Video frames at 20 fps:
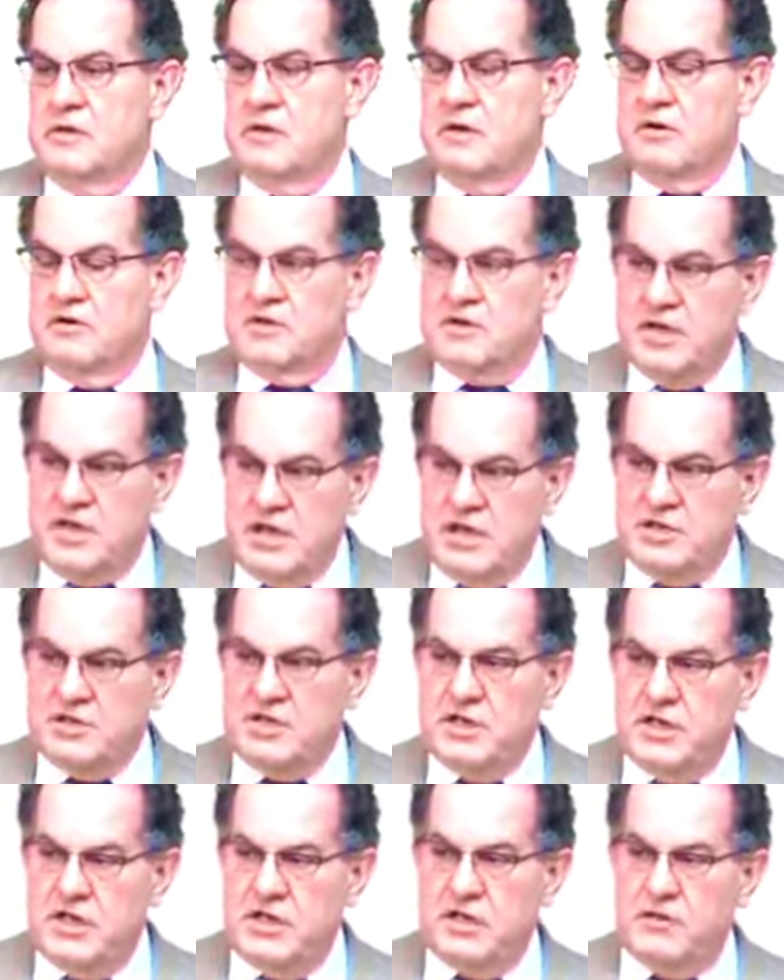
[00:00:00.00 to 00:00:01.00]
their
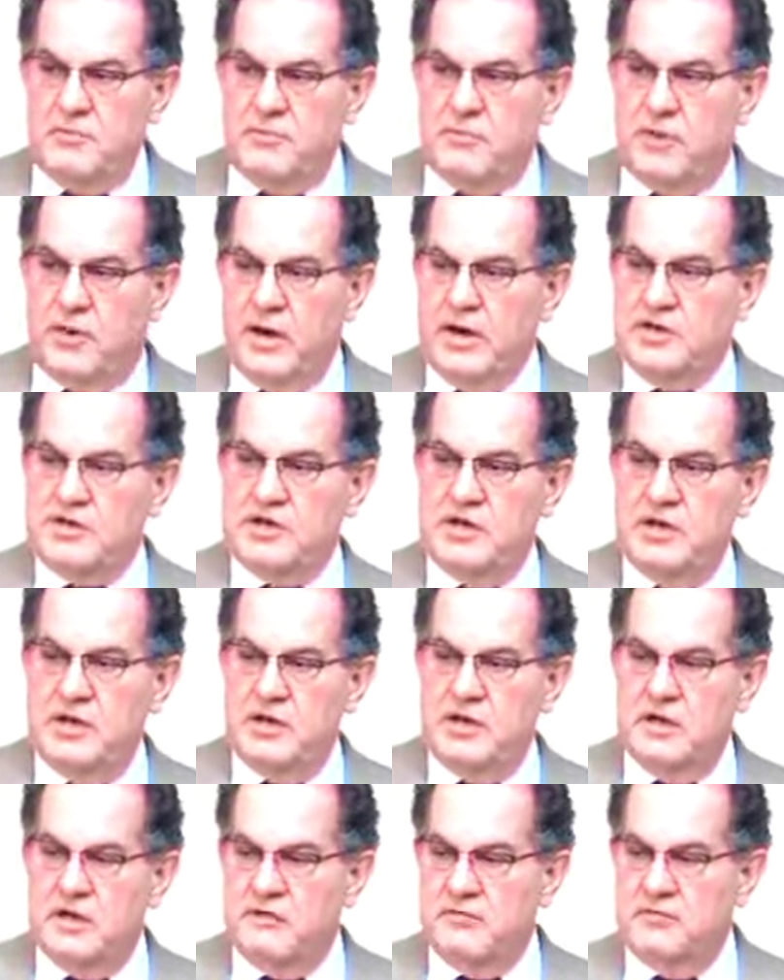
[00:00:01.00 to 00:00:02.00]
teaching and
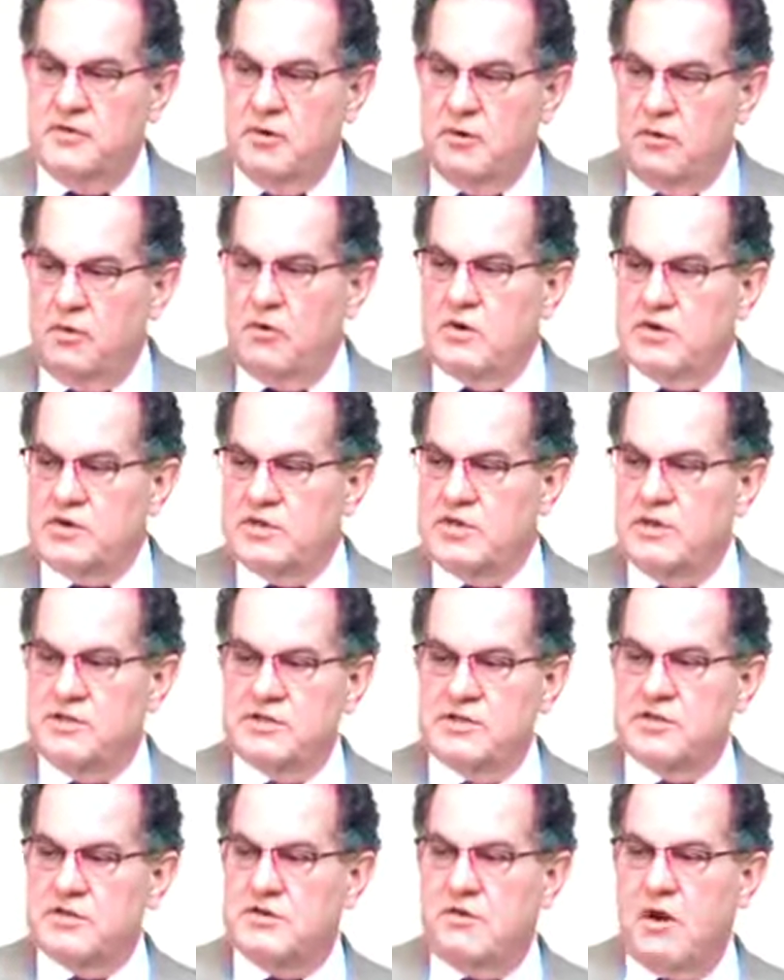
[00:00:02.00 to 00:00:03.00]
preaching of the Lord
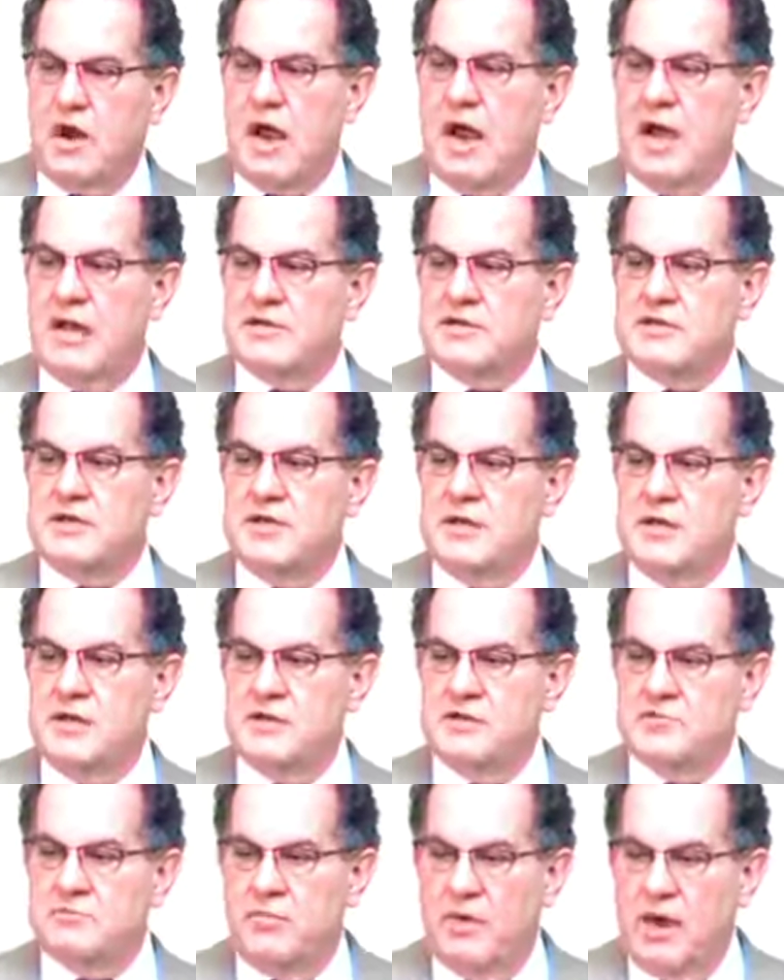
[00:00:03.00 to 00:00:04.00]
Jesus Christ and
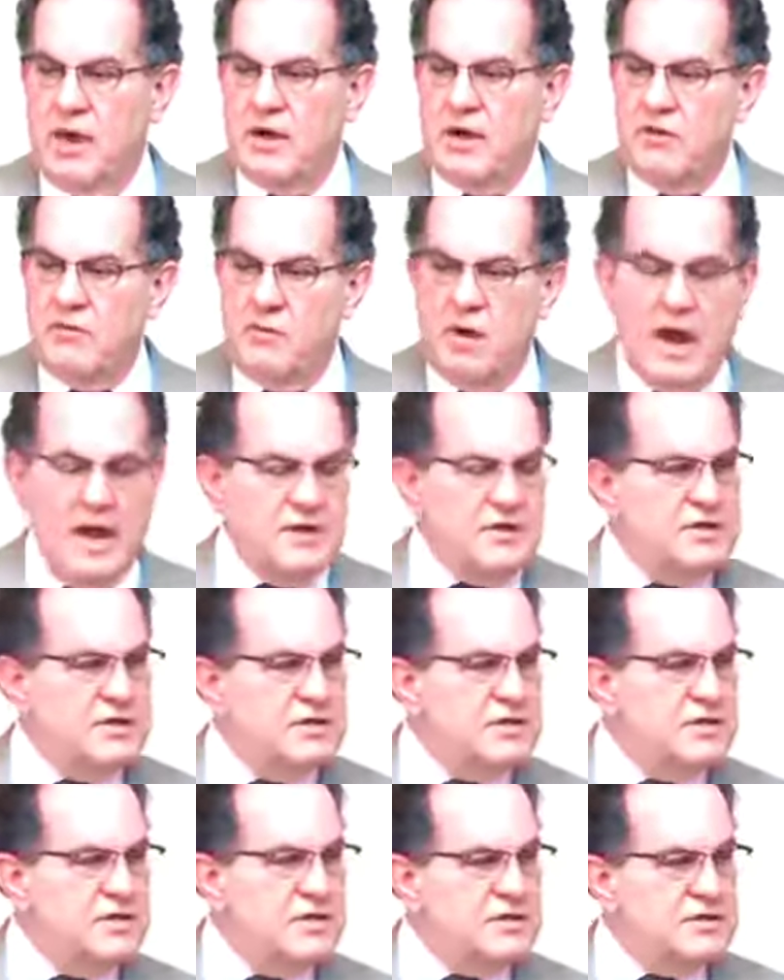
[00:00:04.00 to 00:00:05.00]
his blood and
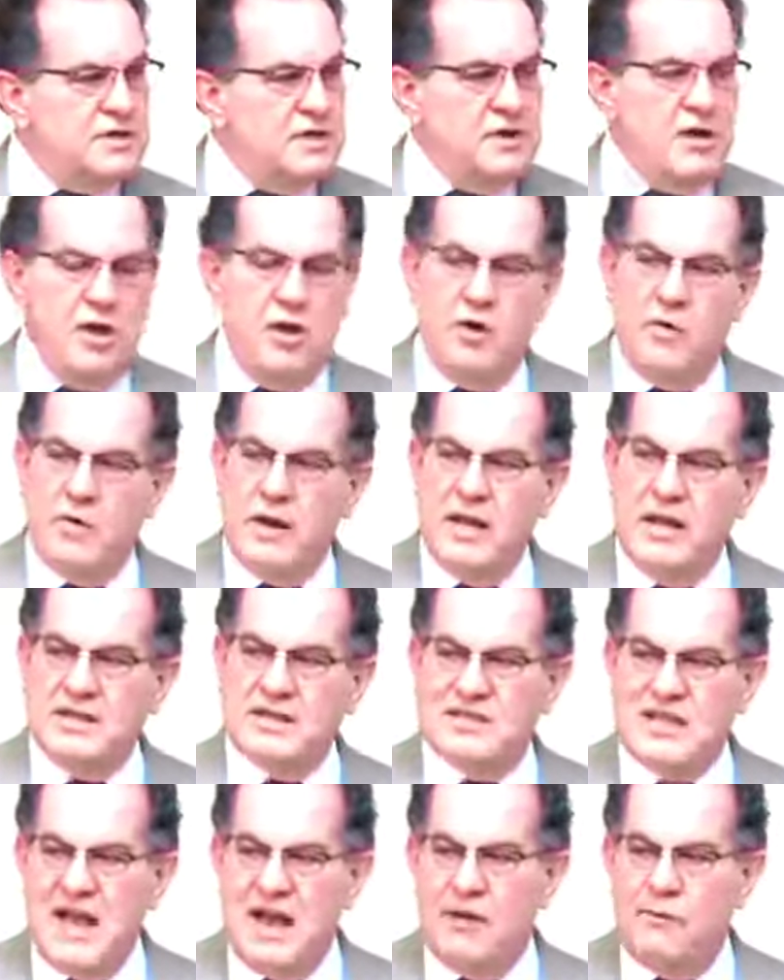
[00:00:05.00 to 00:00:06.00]
righteousness alone
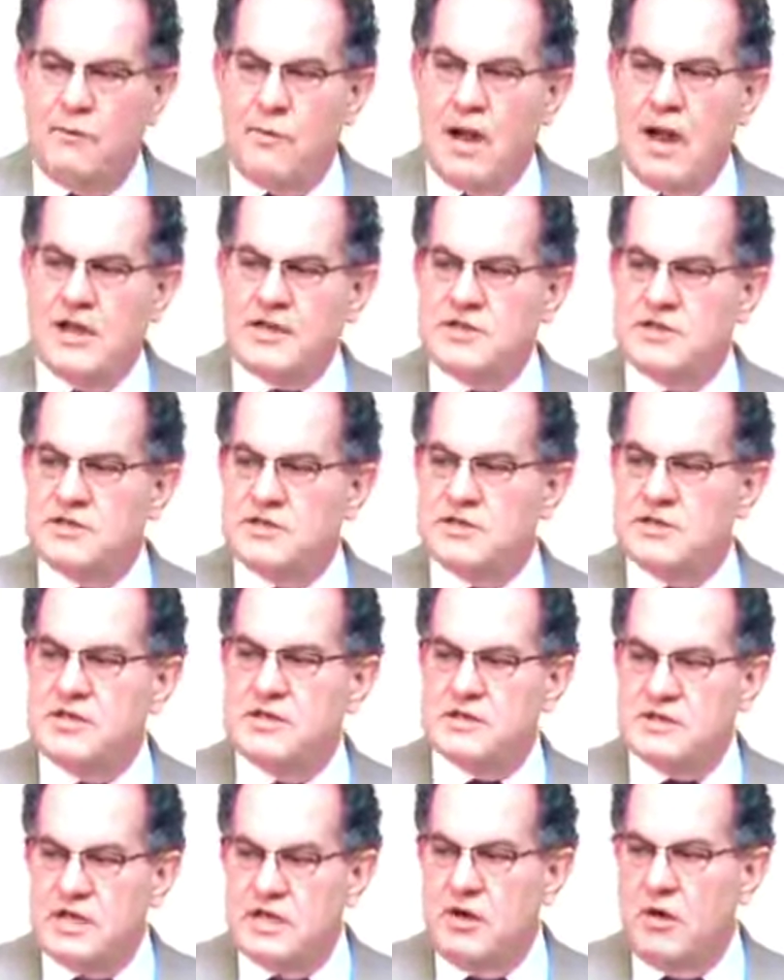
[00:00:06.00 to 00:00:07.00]
is that
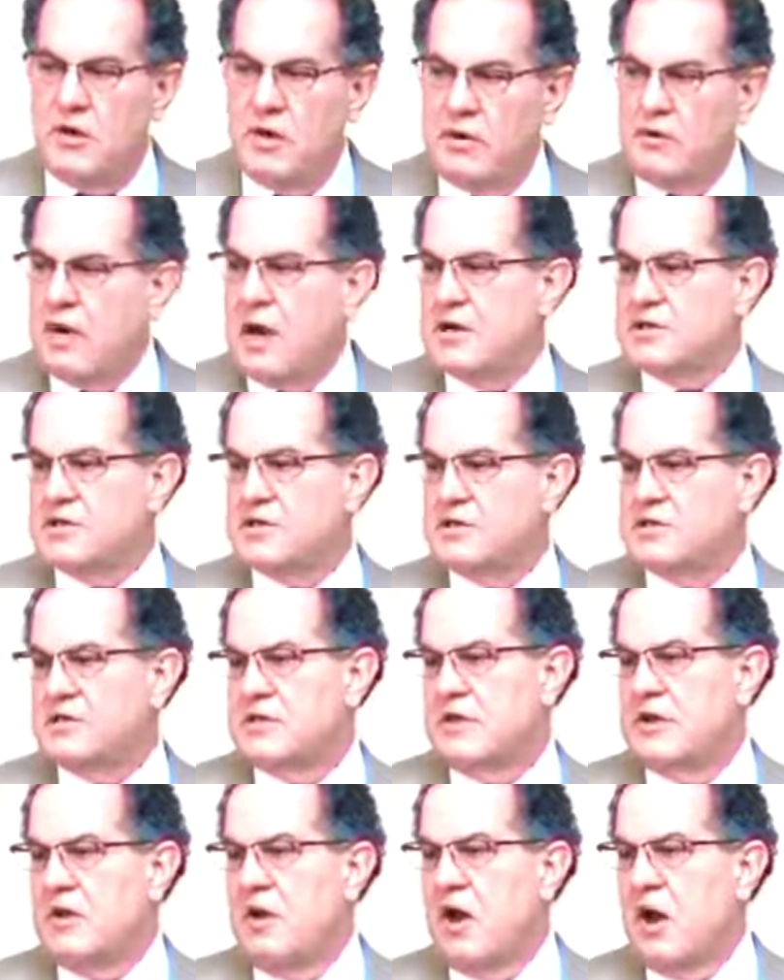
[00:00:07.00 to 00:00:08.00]
righteousness, the only
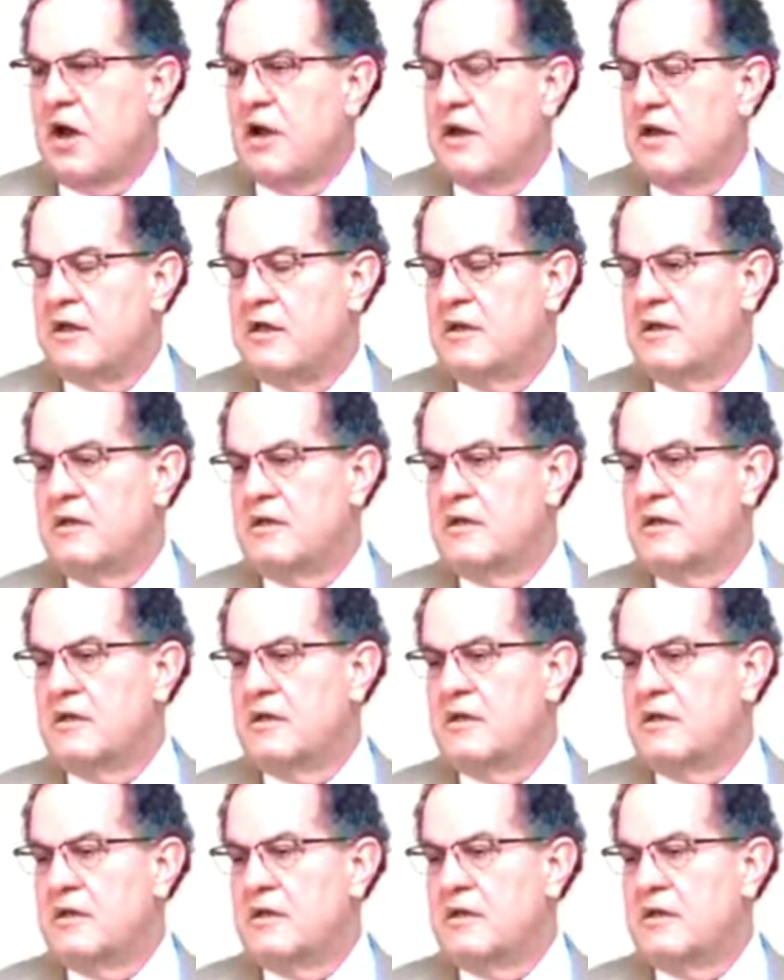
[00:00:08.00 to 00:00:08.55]
righteousness that God